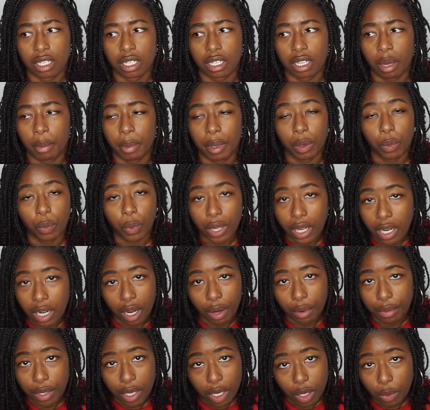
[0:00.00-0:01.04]
I mean, we
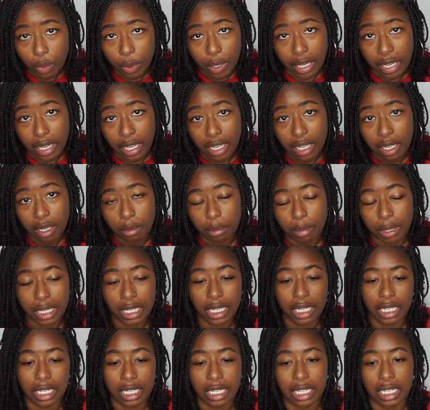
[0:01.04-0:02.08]
don't know when,
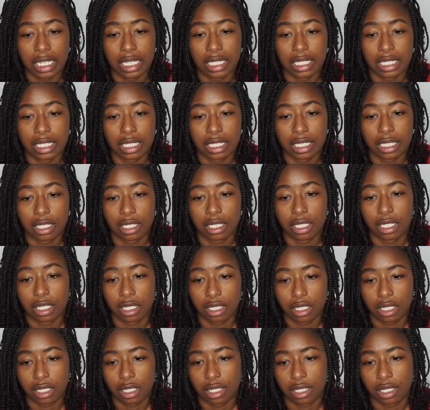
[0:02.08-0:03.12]
because it's
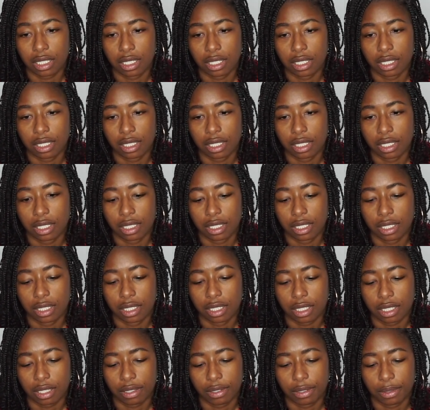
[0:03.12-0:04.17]
just,
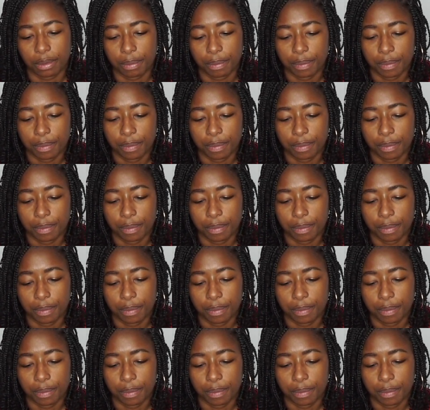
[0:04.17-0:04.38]
I don't know.